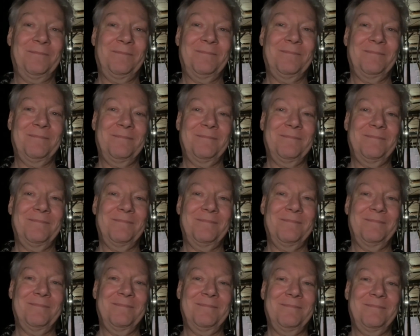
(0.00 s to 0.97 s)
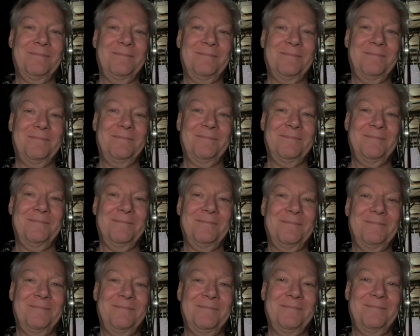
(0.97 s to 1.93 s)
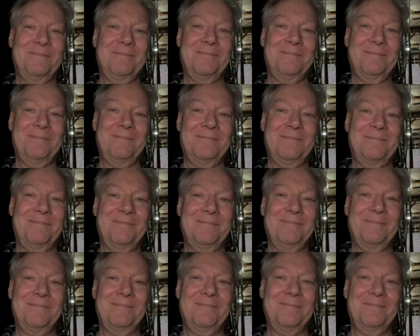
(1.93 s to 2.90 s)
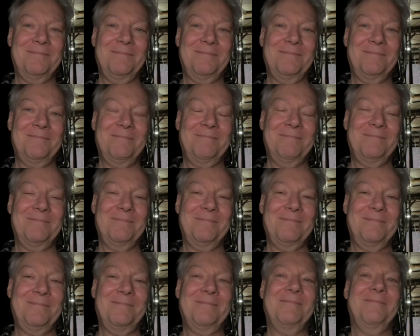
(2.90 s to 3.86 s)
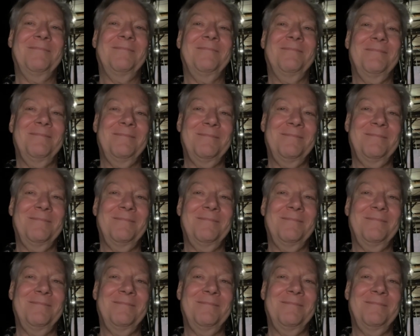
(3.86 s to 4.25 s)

(no one is talking)